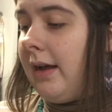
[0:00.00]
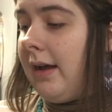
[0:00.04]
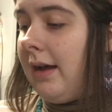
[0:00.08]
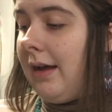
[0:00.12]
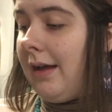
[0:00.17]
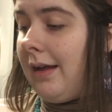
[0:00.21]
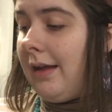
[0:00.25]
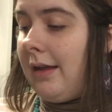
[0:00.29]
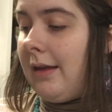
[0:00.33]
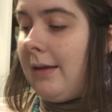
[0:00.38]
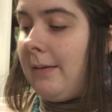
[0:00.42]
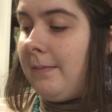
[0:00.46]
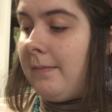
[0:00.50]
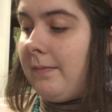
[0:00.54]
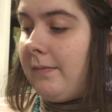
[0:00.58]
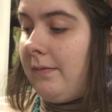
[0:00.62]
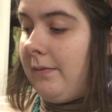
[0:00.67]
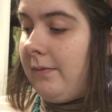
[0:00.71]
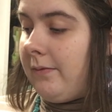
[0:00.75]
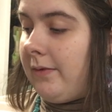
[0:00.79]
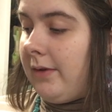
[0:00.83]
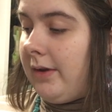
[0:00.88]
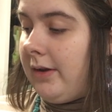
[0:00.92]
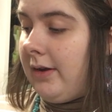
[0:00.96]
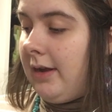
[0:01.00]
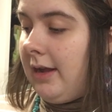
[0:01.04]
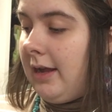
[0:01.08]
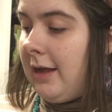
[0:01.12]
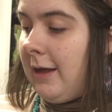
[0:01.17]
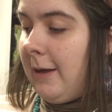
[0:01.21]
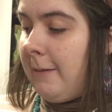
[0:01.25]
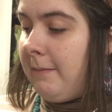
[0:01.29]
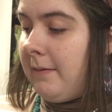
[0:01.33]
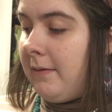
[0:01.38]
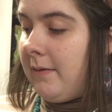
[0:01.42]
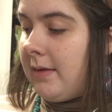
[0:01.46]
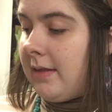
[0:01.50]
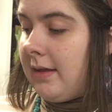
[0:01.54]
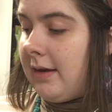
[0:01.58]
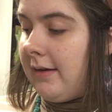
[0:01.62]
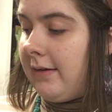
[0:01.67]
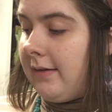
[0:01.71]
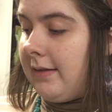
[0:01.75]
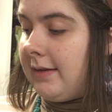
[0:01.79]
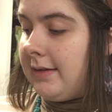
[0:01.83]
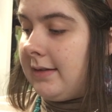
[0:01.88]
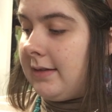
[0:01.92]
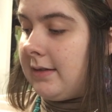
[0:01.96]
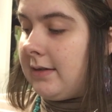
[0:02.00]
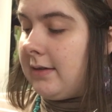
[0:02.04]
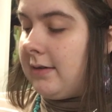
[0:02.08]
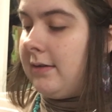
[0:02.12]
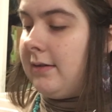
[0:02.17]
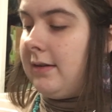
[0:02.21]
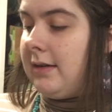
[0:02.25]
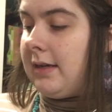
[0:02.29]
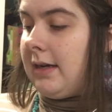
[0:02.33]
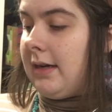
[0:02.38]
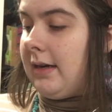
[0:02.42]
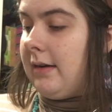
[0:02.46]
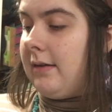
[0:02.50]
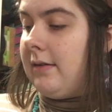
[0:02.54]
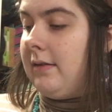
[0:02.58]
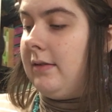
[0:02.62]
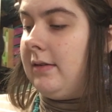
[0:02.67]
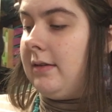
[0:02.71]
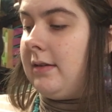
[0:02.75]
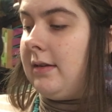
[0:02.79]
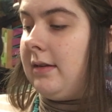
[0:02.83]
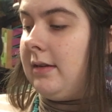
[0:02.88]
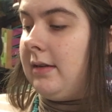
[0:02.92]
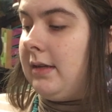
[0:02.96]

I'm very happy with how this turned out.